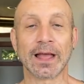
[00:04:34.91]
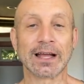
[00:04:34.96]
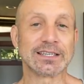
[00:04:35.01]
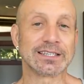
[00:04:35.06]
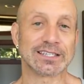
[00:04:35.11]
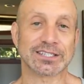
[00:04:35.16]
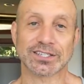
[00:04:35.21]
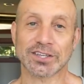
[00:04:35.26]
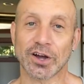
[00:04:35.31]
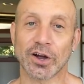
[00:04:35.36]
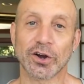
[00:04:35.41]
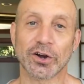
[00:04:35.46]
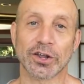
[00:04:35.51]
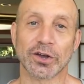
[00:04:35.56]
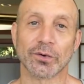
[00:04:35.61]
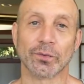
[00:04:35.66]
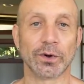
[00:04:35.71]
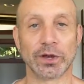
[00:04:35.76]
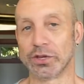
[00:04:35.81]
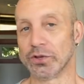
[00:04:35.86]
discard
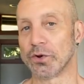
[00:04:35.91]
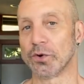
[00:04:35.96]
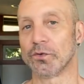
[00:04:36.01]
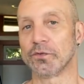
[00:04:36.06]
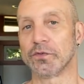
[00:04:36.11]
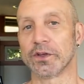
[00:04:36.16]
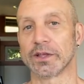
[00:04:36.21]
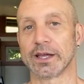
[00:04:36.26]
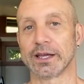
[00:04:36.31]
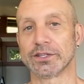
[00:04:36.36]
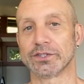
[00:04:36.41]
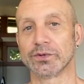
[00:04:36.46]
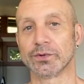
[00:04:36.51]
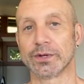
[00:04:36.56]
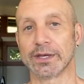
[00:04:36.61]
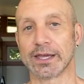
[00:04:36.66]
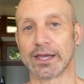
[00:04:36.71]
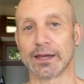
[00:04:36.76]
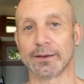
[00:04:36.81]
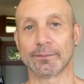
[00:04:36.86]
it when you don't feel like
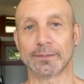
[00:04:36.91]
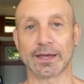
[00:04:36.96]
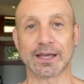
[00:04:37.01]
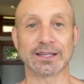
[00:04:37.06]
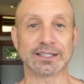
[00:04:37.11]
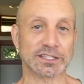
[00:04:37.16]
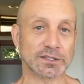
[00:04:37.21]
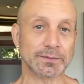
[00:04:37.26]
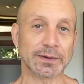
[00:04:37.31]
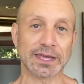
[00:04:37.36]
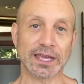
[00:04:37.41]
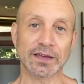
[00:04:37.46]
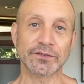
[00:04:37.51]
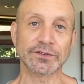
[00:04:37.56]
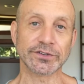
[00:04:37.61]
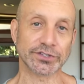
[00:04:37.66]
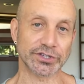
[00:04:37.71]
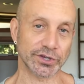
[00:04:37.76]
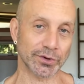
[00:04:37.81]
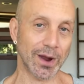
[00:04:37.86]
doing it, because it's been
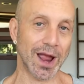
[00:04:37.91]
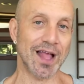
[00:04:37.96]
given to you.